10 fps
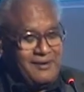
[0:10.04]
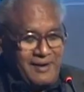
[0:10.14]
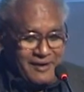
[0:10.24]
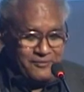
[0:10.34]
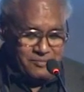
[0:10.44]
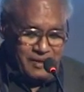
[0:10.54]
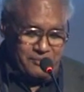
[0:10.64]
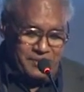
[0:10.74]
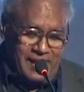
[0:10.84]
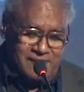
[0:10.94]

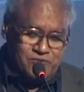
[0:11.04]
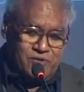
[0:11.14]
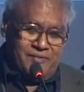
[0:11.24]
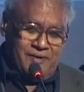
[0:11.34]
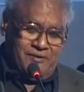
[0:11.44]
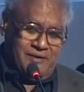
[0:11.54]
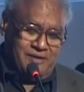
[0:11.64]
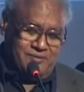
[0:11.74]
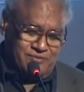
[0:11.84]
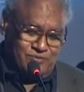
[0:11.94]
I've been asked to give
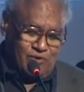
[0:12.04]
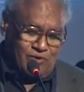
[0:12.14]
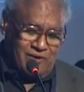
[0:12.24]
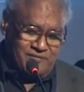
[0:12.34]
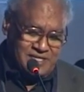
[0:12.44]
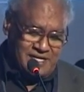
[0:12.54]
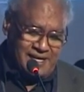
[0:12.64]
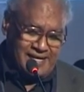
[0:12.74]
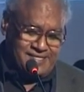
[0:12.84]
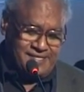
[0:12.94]
a so-called vision
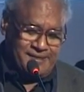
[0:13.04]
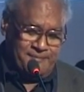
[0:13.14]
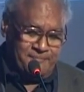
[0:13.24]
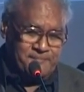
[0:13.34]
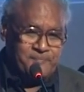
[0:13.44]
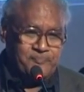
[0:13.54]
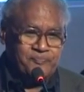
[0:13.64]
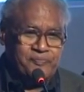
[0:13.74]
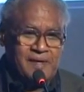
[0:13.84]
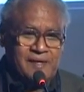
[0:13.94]
lecture.
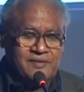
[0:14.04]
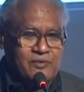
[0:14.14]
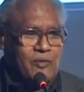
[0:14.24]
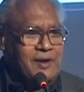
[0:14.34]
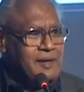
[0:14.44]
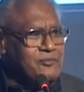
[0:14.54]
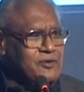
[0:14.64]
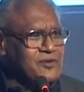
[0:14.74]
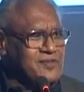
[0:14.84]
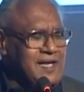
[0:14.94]
So what I'm
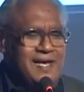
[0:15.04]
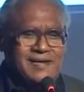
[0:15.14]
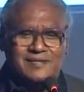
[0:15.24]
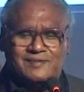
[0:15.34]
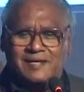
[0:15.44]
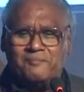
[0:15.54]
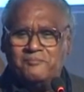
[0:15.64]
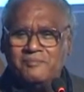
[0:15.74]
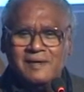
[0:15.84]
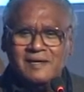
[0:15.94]
going to say is
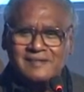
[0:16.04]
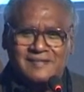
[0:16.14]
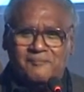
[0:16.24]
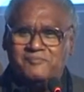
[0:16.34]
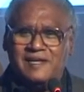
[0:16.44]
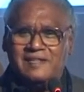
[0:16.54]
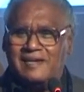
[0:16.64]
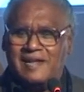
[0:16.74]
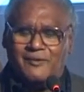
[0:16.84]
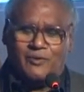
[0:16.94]
something
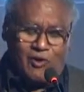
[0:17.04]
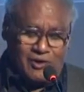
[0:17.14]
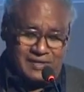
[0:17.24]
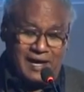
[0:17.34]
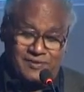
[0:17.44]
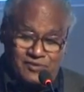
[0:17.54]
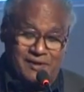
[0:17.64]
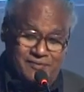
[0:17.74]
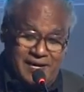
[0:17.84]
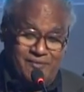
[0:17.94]
that I have got. Actually,
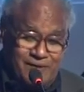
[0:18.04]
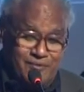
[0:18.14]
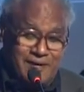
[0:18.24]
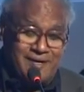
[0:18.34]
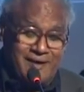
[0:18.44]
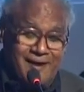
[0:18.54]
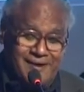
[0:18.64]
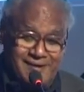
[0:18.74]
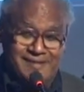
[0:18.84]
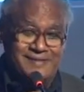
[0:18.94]
I've worked
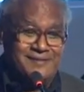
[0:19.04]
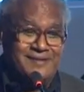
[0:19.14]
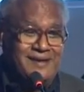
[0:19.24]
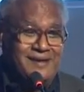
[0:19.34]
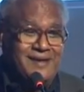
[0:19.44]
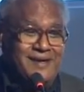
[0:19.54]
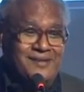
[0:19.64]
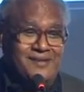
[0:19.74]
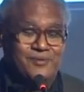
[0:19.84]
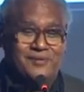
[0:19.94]
hard at this
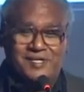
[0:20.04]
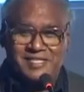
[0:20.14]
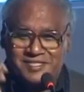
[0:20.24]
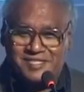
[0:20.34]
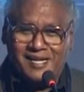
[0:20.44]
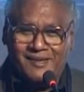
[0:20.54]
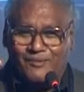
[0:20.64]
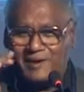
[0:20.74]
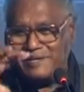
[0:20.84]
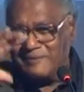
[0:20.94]
to distill
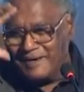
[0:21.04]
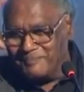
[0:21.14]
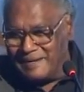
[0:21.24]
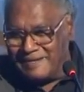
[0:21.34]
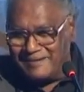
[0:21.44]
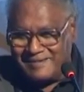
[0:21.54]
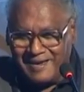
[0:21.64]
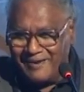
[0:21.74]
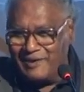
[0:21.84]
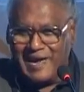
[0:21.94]
whatever
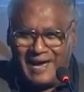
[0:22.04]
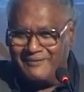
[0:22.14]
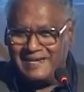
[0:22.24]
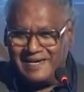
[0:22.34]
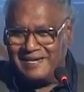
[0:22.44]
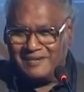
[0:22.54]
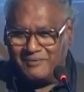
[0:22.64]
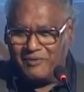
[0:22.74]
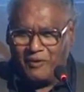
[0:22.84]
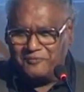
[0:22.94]
thing we have in India
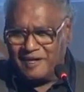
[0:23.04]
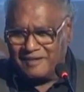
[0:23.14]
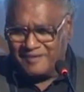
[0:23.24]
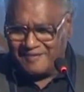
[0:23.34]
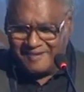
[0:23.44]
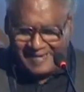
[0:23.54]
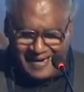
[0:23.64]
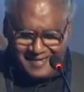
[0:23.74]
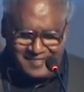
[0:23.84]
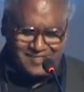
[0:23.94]
after a
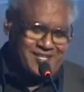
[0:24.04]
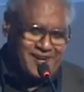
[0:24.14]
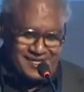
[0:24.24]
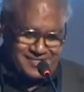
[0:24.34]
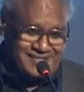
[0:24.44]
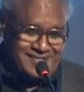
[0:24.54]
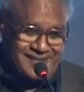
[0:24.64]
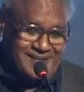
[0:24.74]
great distillation.